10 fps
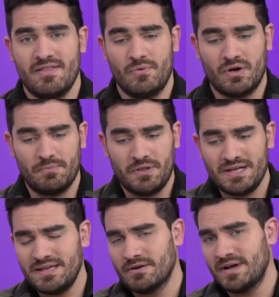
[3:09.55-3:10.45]
that will
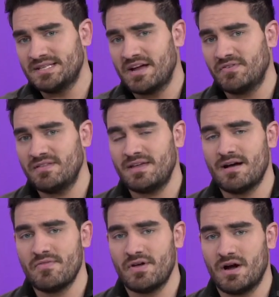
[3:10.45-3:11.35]
completely erase
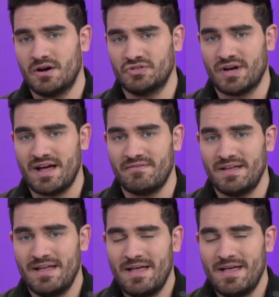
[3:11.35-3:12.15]
everything on the hard drive,